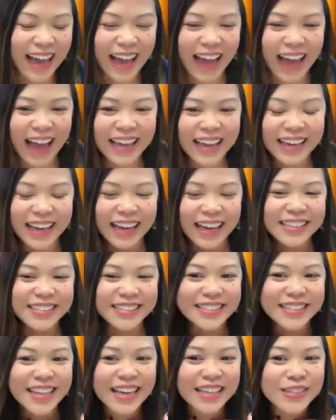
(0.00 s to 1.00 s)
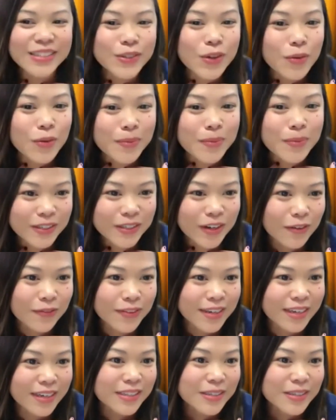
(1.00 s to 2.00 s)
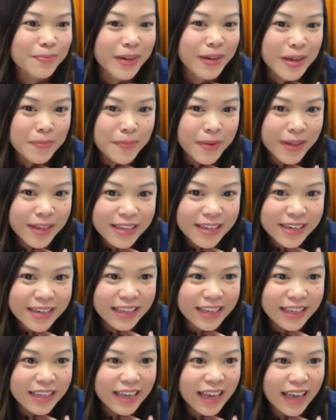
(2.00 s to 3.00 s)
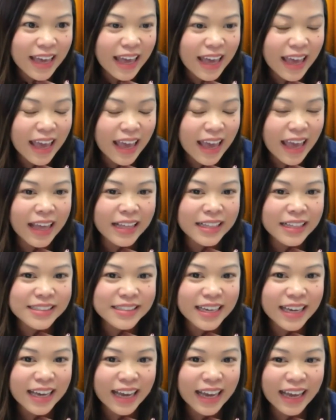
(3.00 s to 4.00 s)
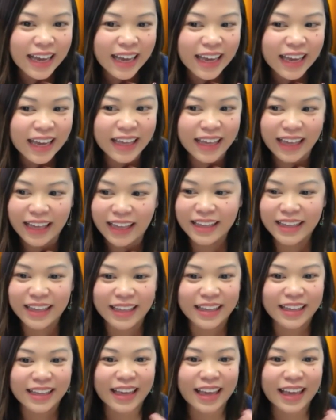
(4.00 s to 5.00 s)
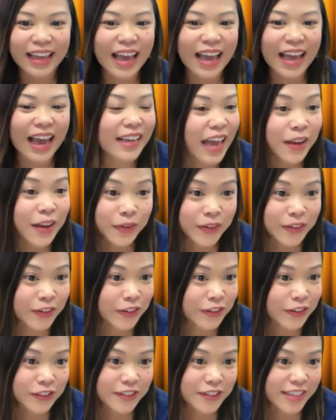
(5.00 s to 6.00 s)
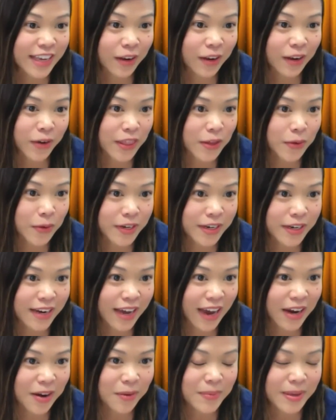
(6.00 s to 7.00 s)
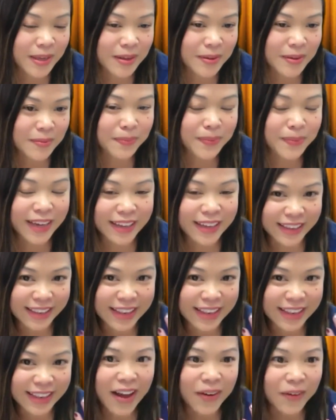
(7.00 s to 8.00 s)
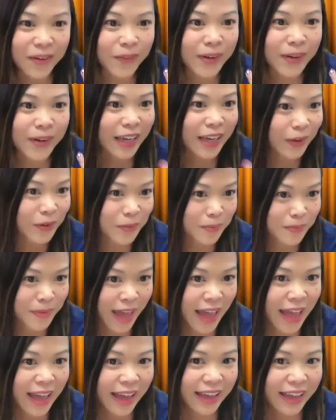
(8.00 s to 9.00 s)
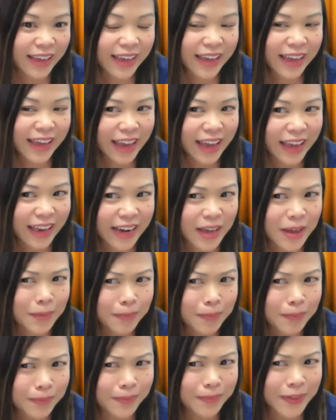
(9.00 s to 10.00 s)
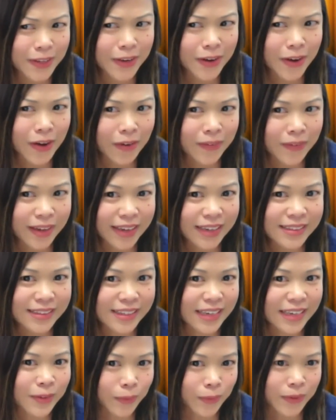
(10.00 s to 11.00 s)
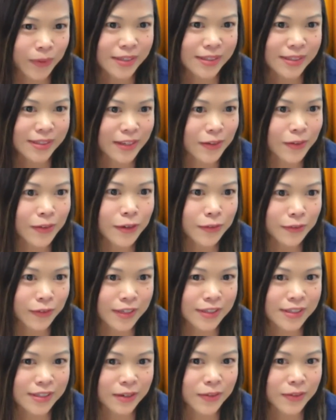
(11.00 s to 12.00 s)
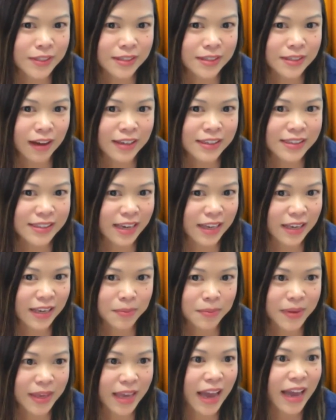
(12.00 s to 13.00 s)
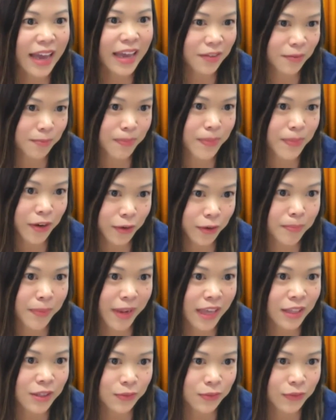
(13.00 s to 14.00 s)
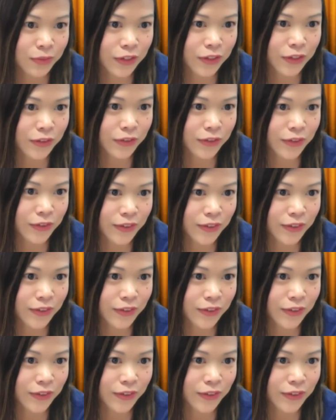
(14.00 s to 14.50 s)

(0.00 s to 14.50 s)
I just had so much confidence in my ability, and I couldn't understand why they wouldn't hire me. But now when I look back and it was the universe, it was God telling me I have better plans for you.